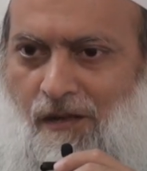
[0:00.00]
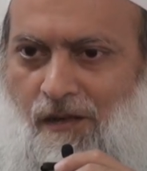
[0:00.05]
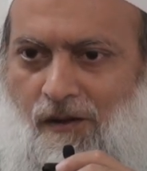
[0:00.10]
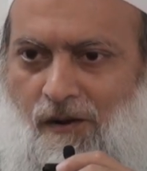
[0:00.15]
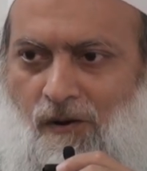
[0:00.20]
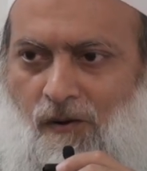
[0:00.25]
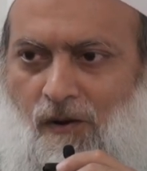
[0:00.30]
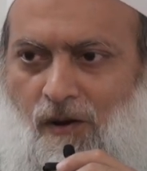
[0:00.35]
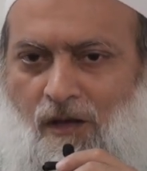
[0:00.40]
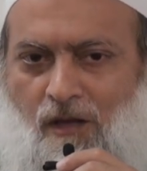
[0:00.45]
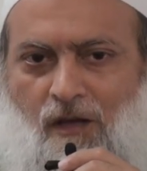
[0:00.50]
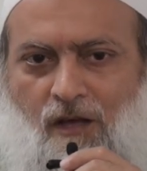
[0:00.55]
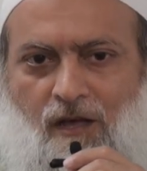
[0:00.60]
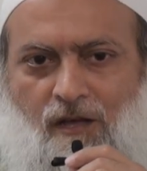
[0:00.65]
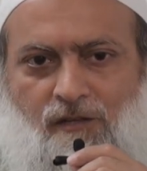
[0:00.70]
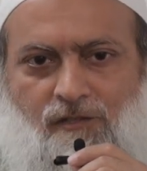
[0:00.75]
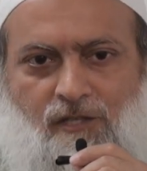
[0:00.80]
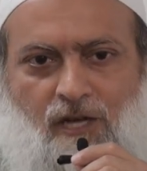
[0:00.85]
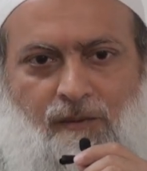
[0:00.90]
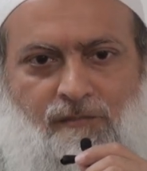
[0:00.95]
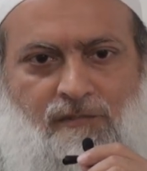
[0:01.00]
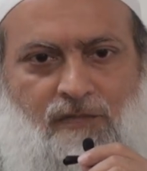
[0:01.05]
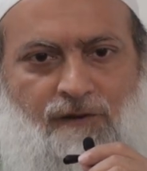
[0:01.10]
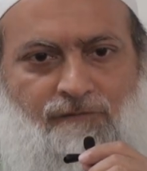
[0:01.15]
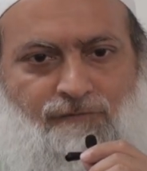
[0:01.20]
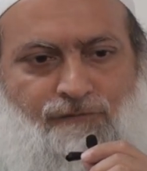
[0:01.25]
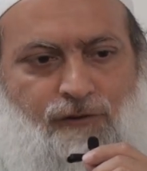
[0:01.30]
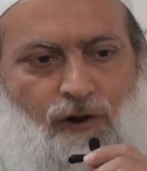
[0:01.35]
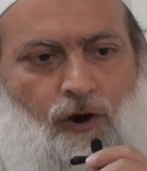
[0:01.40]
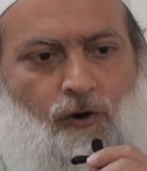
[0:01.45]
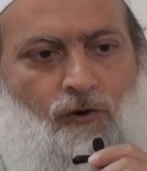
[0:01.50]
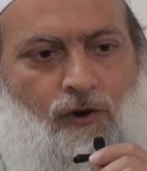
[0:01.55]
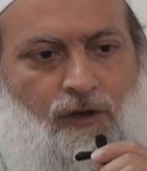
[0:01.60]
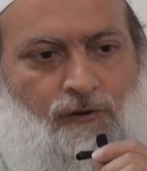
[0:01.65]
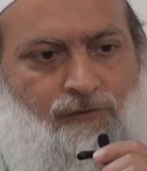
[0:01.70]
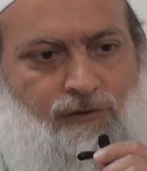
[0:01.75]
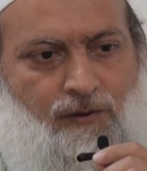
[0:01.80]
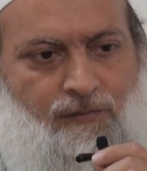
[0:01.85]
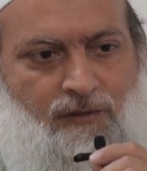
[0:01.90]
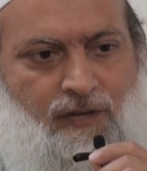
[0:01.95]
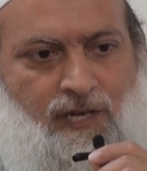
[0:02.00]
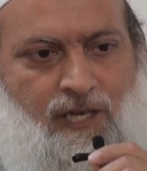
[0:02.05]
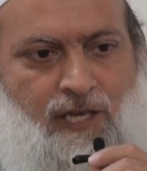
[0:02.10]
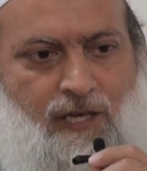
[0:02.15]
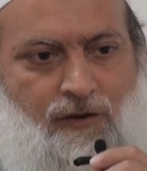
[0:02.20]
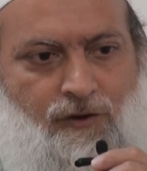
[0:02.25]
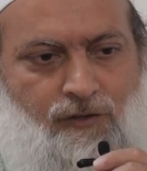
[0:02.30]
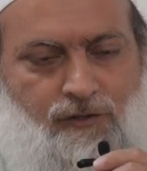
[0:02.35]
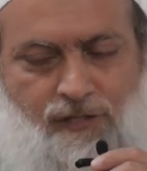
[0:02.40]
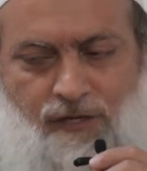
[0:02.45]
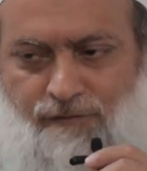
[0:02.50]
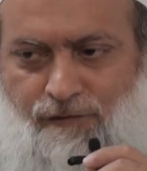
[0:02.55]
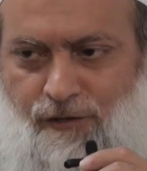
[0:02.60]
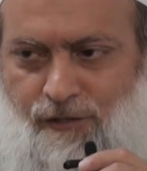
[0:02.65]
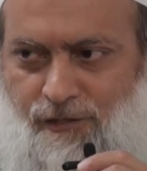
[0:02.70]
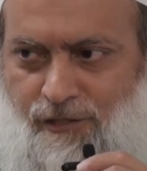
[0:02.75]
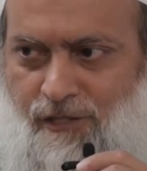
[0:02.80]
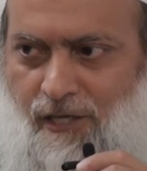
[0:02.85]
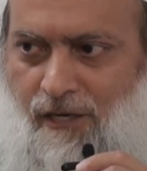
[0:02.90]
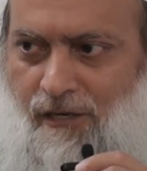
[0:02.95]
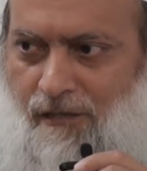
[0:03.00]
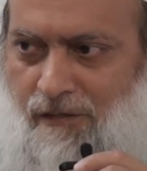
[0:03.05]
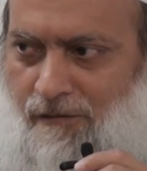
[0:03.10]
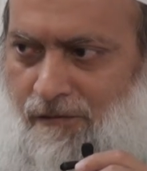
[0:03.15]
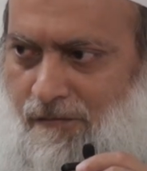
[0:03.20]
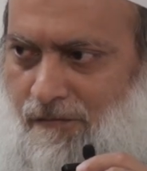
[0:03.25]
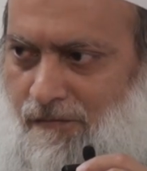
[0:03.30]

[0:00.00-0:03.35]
You know, Zamzam flowing from the heels of her son.